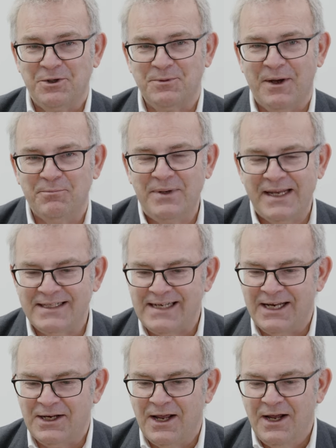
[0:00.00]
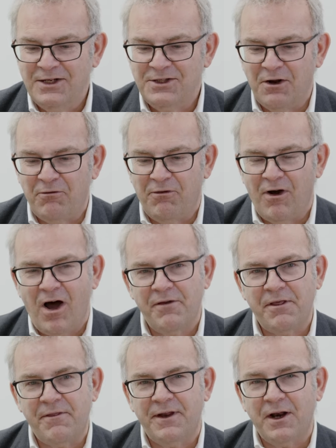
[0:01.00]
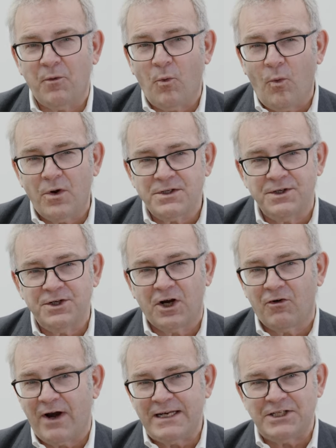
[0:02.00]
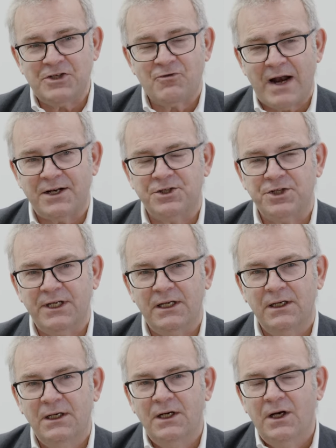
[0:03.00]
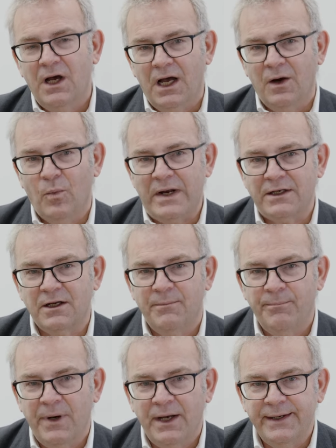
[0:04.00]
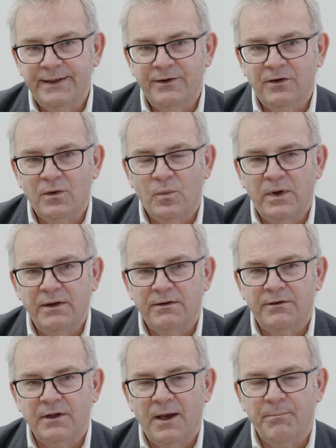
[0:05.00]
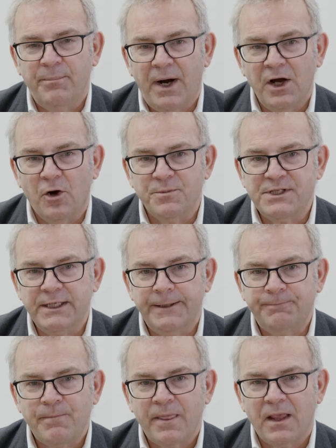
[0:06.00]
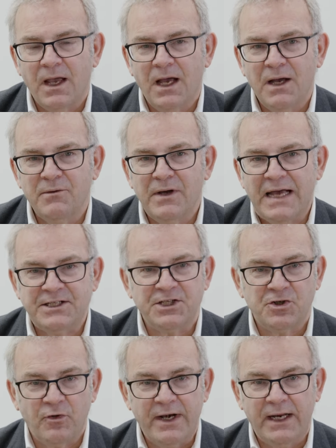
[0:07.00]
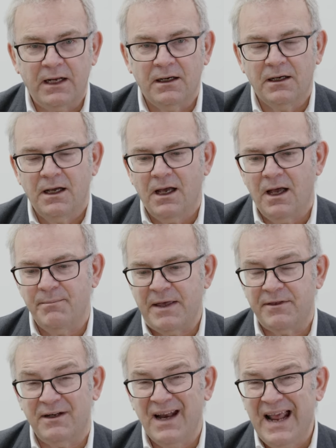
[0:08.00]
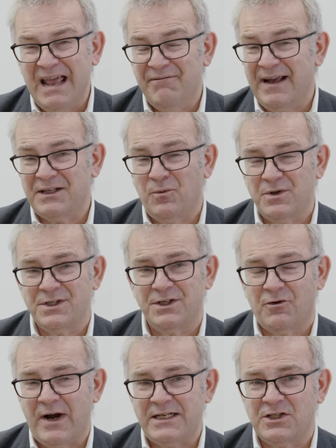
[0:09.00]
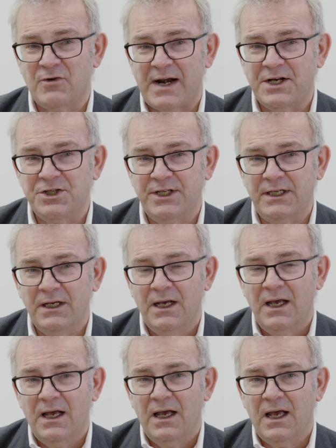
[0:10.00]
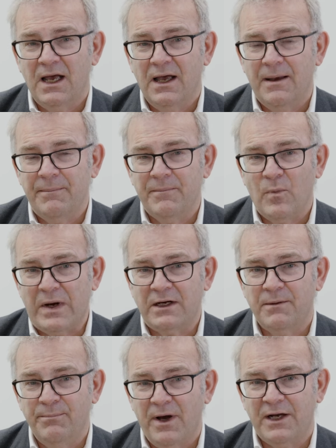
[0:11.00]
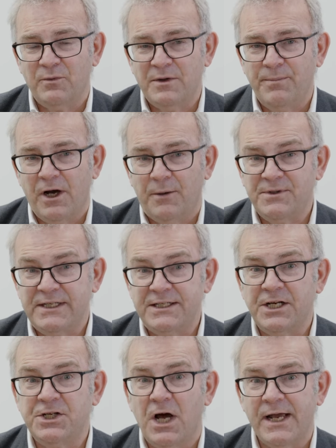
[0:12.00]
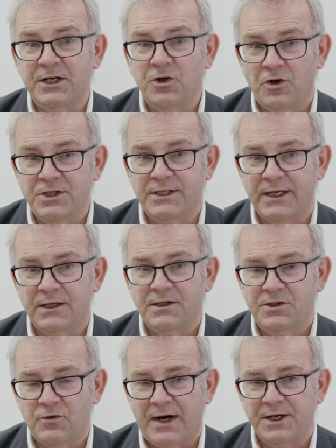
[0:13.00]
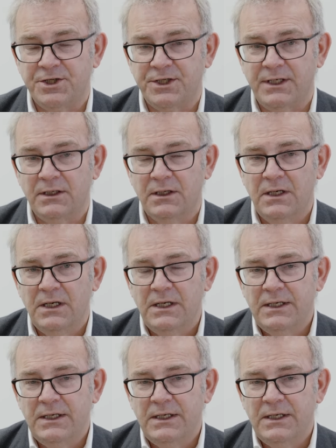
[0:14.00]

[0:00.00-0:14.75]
too much about PSA so far, other than it wasn't a great strategy when combined with biopsy as a screening method. In fact, it wasn't a great strategy when combined with biopsy as a diagnostic strategy.